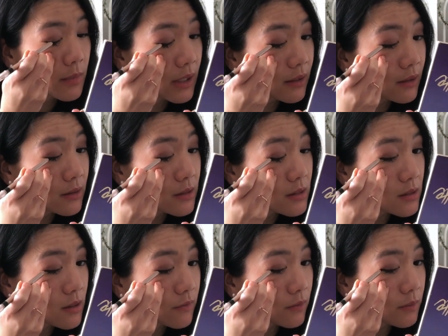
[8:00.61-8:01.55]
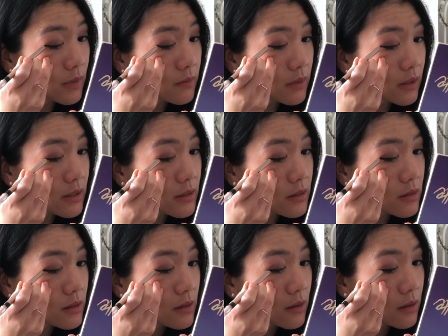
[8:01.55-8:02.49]
But I think this is good for me
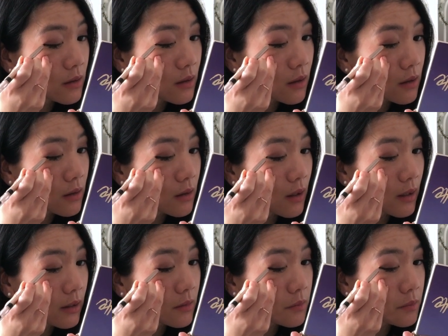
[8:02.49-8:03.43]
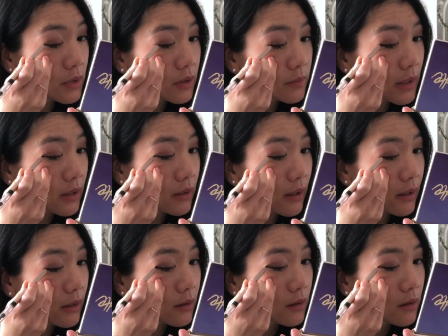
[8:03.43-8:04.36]
because I can build my
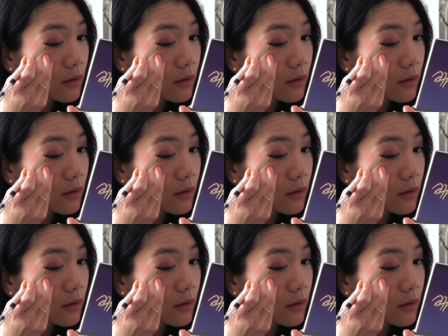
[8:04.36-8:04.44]
line